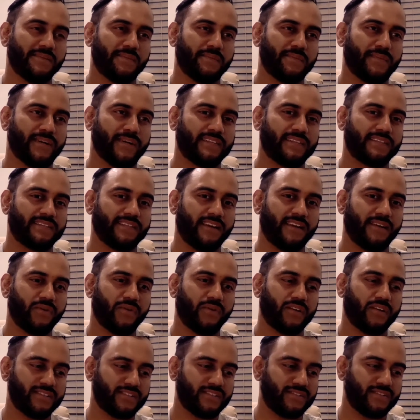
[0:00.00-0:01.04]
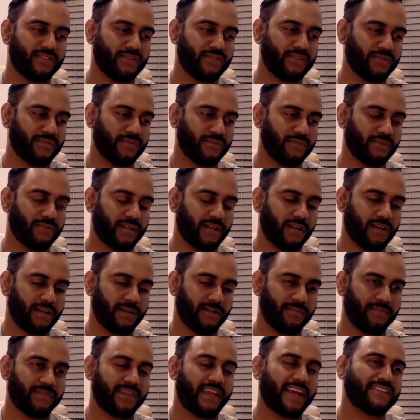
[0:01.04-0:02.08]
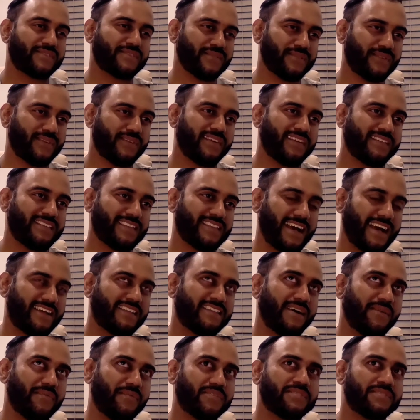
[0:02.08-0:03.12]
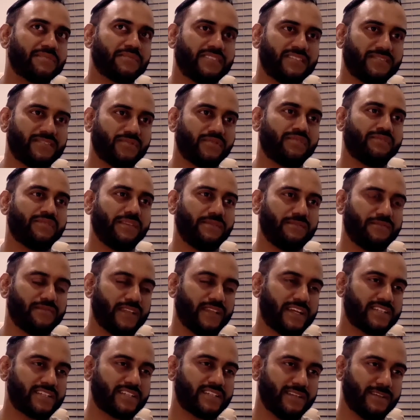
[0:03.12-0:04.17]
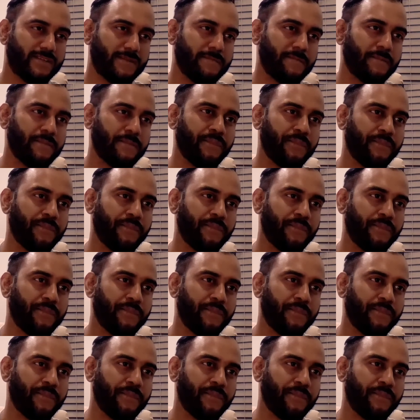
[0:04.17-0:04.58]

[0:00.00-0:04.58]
But I went on to do, so that was sort of the inflection.